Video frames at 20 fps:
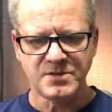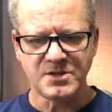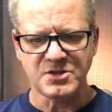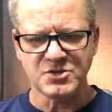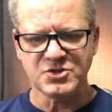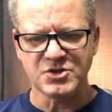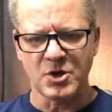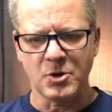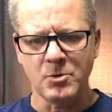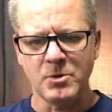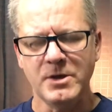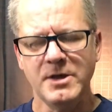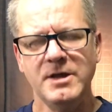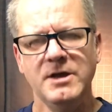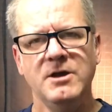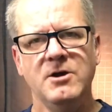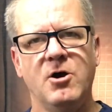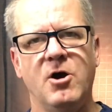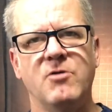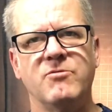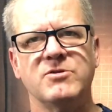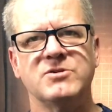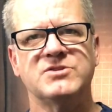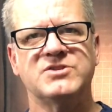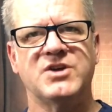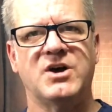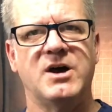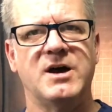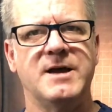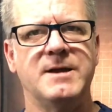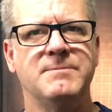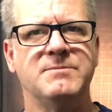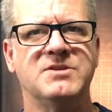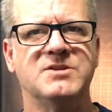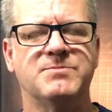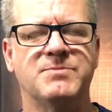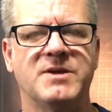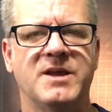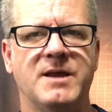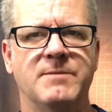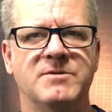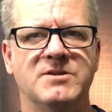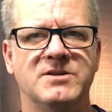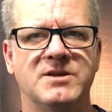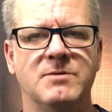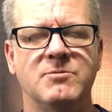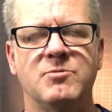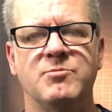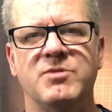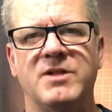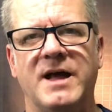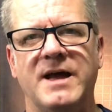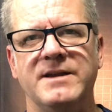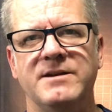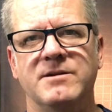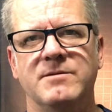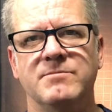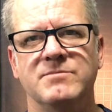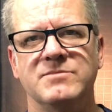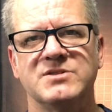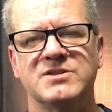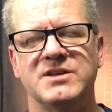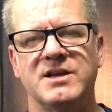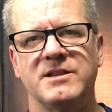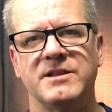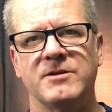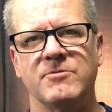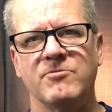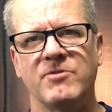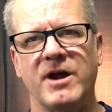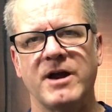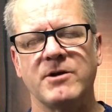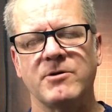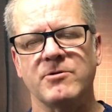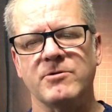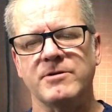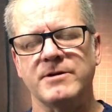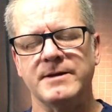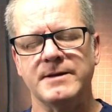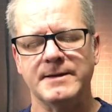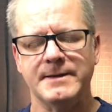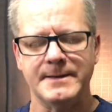So over time, this became a double platinum selling record,